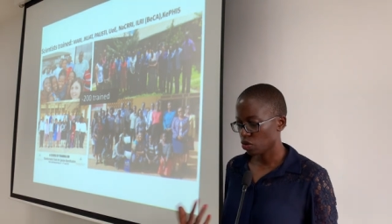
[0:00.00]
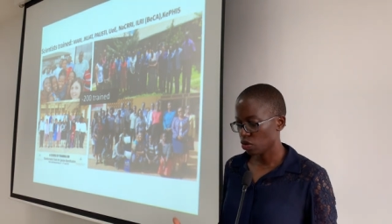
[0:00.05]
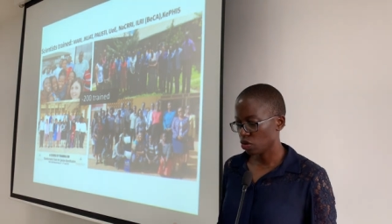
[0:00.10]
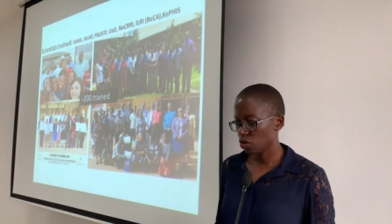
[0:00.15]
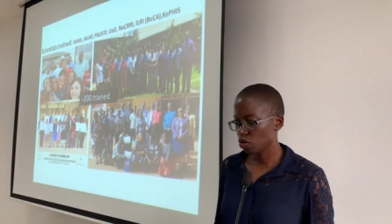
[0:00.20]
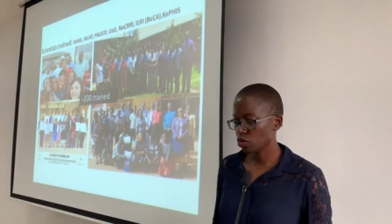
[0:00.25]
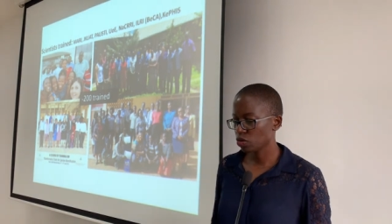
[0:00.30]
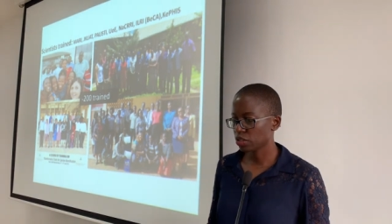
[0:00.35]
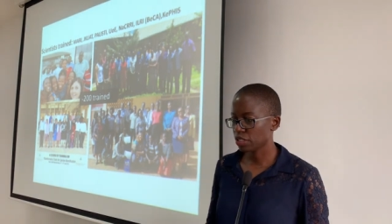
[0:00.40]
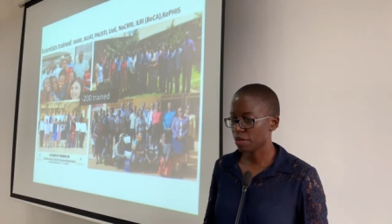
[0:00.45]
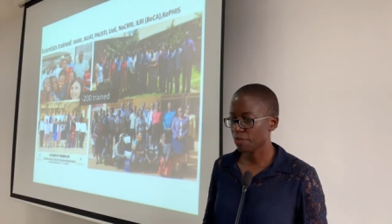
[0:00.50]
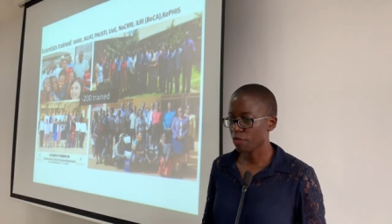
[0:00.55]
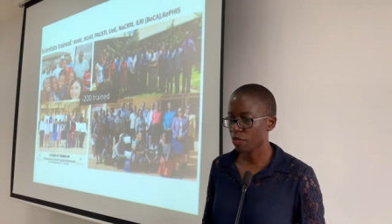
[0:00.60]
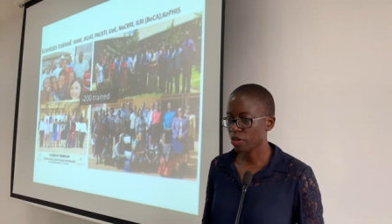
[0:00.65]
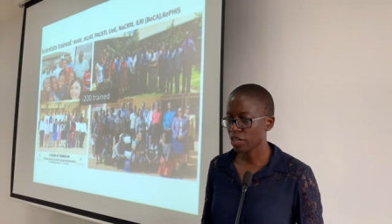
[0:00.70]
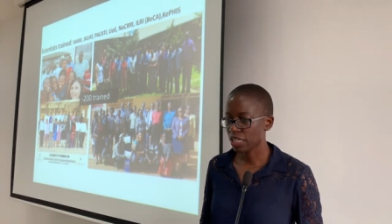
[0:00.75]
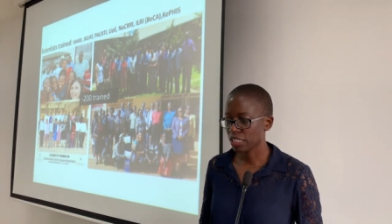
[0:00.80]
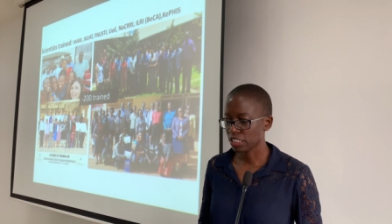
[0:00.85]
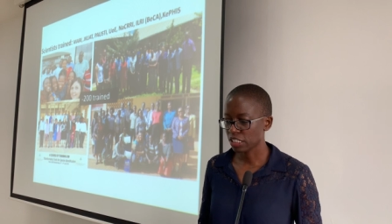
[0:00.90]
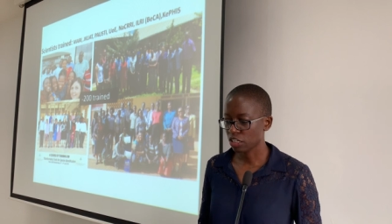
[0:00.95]
use the
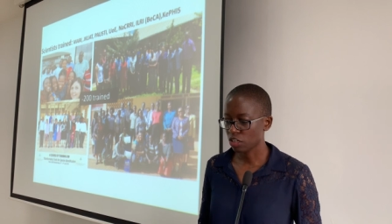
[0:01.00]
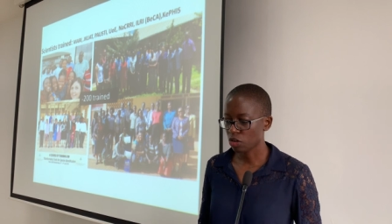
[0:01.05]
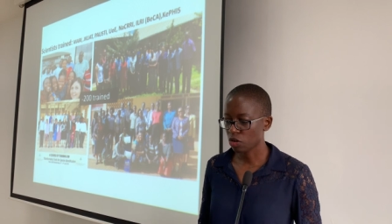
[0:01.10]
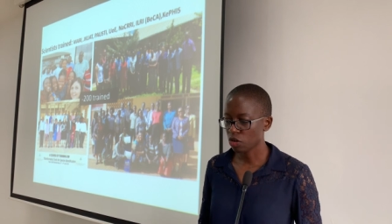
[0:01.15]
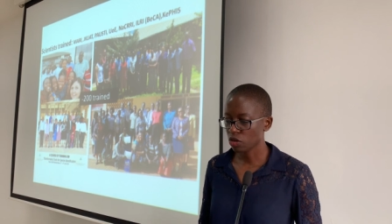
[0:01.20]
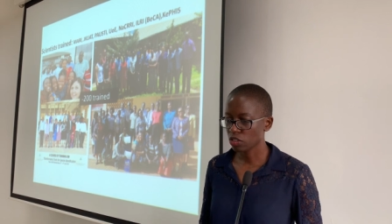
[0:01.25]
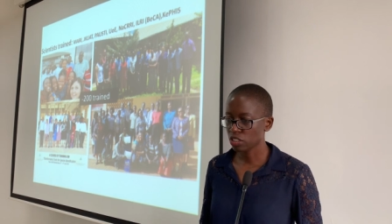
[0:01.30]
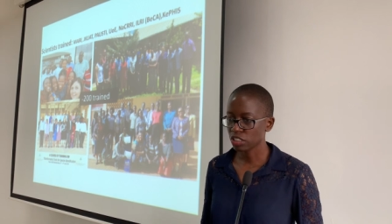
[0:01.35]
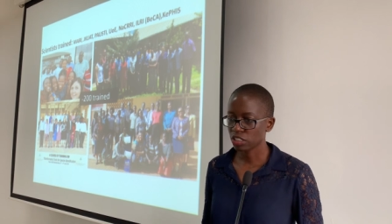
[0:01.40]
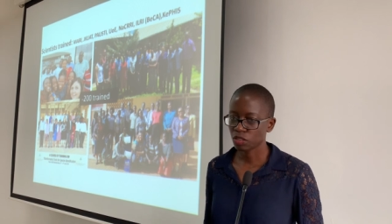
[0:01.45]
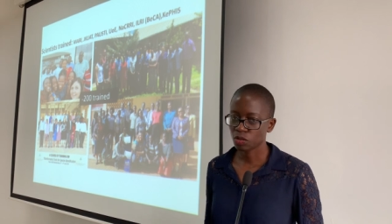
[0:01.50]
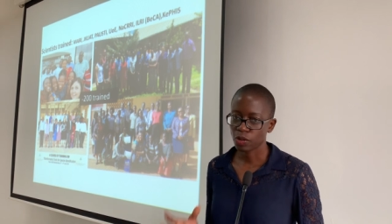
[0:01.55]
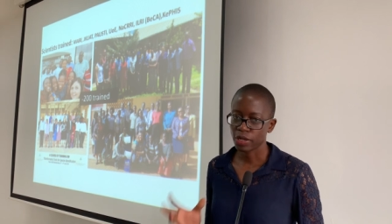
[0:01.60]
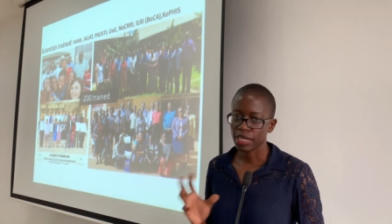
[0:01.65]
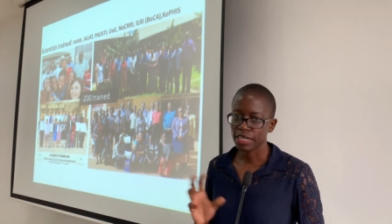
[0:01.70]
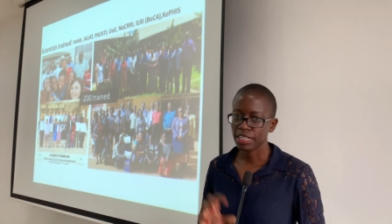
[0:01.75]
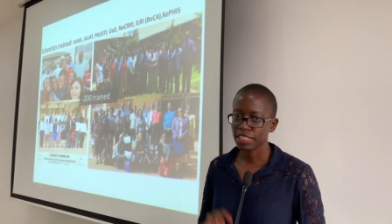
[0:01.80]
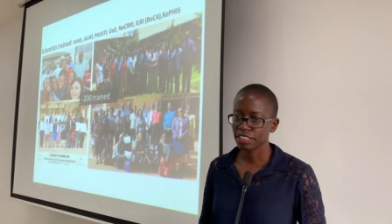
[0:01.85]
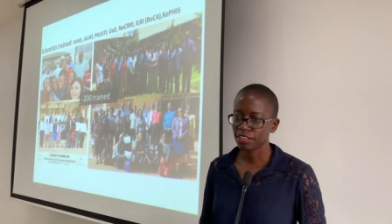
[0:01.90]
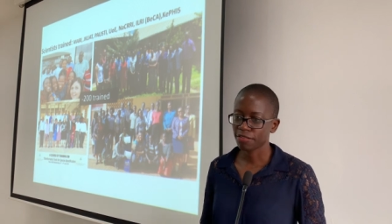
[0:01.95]
modern technologies to
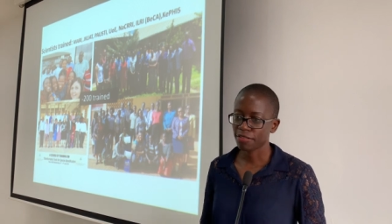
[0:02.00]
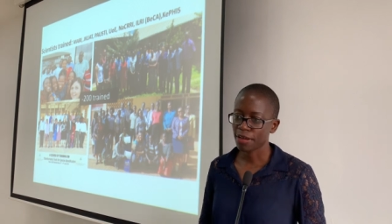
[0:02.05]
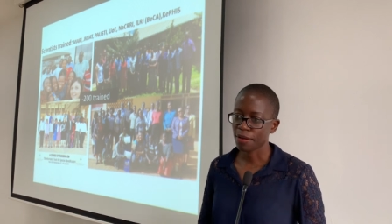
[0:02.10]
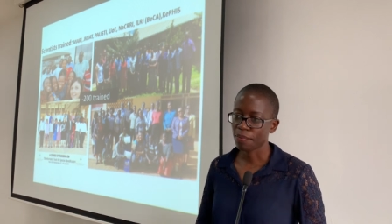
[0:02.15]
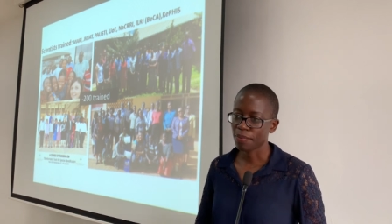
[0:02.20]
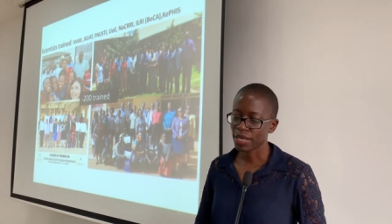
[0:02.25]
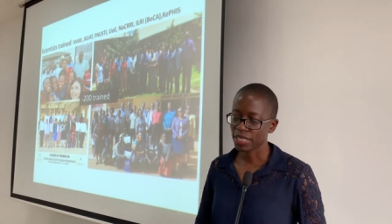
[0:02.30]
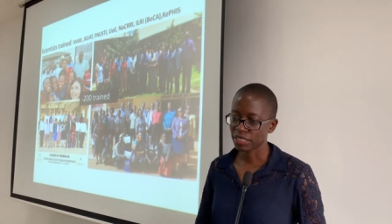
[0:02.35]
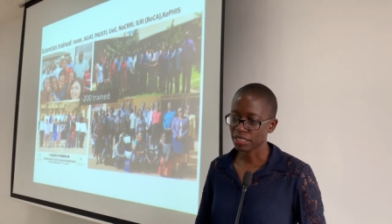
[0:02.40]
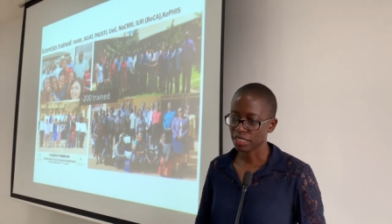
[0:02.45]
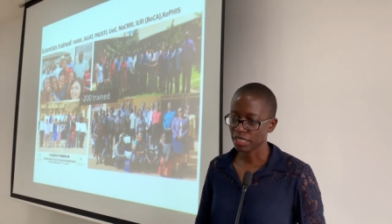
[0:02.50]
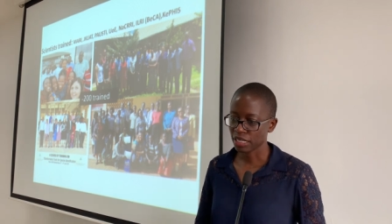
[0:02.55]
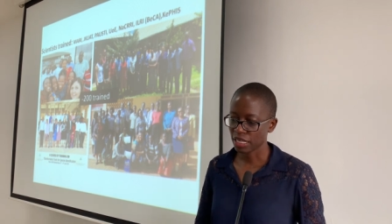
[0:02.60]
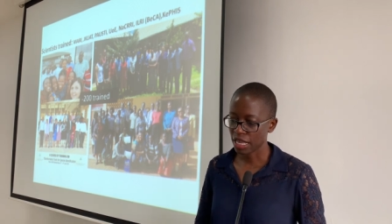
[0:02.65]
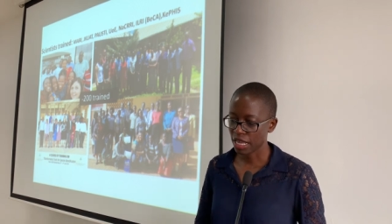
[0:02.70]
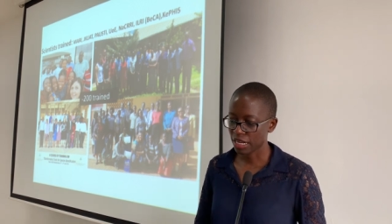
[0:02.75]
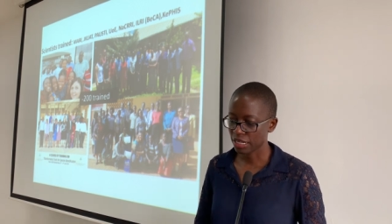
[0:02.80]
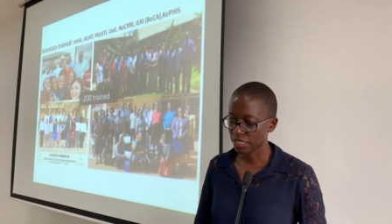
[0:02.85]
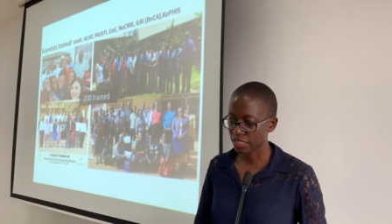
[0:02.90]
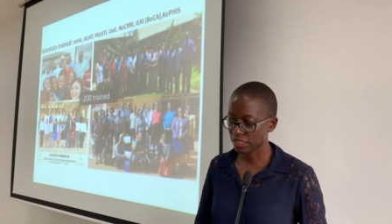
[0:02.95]
identify pests
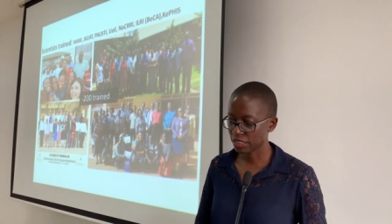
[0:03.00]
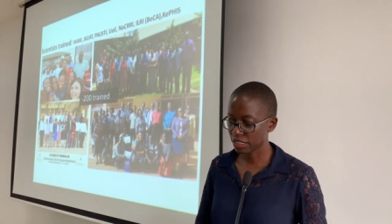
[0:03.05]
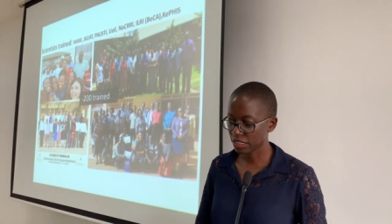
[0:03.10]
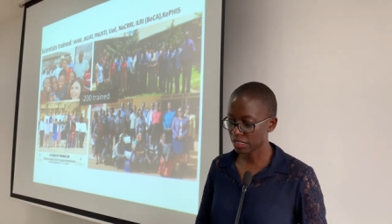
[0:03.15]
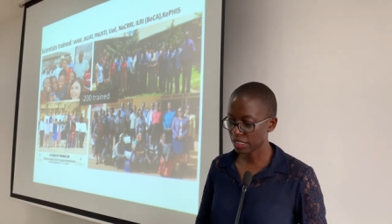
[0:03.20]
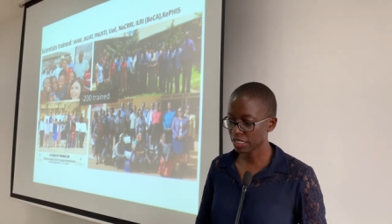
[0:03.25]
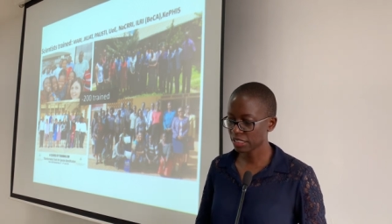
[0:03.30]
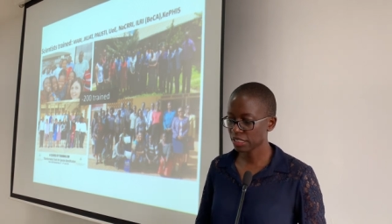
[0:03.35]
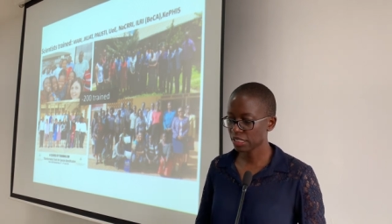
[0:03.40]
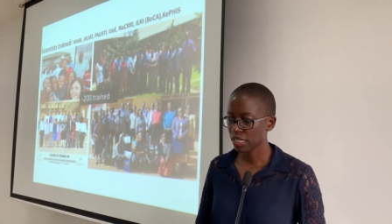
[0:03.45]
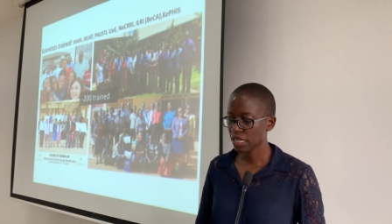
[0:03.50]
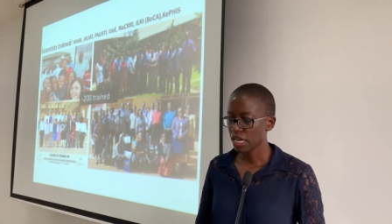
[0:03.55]
and diseases.